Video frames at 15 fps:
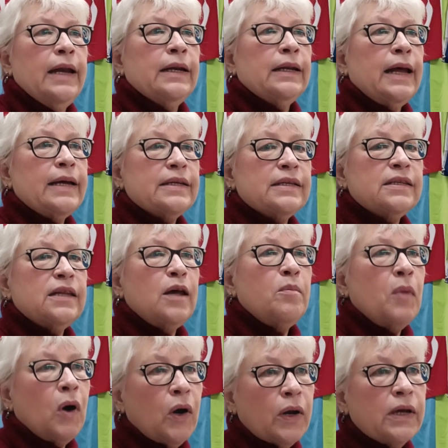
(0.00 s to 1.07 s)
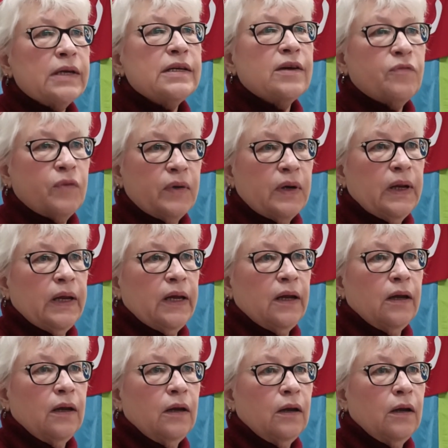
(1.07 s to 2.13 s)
Unless they mark it differently.